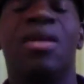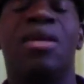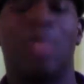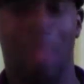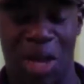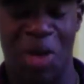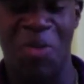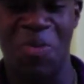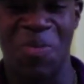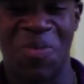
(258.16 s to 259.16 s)

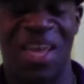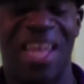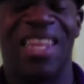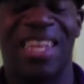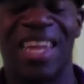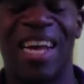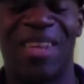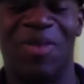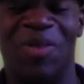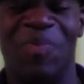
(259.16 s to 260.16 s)
So, in the
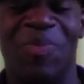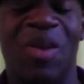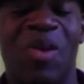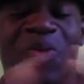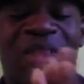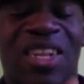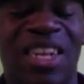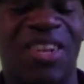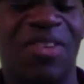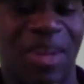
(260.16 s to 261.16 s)
classroom, when the
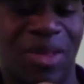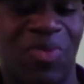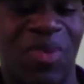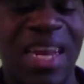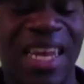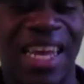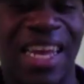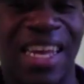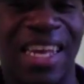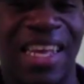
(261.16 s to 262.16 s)
teacher is reading
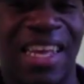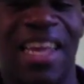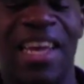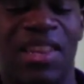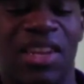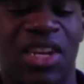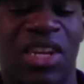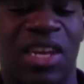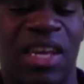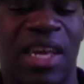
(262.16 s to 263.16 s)
English,
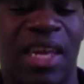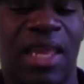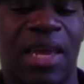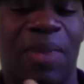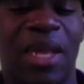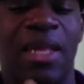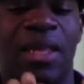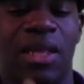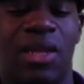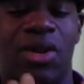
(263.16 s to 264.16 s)
he's like, please
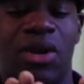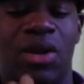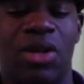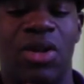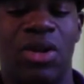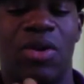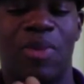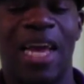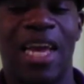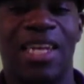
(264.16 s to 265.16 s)
turn to your
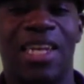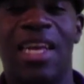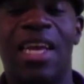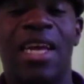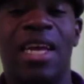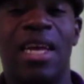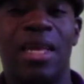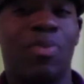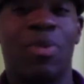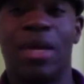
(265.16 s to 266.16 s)
page. His
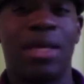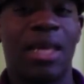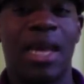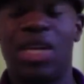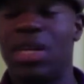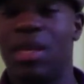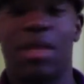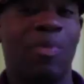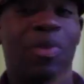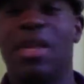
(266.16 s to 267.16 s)
pronunciation is
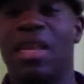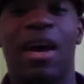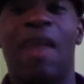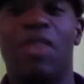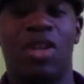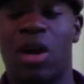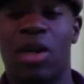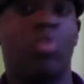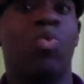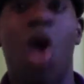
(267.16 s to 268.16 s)
completely off the charts
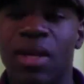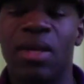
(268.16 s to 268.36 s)
wrong.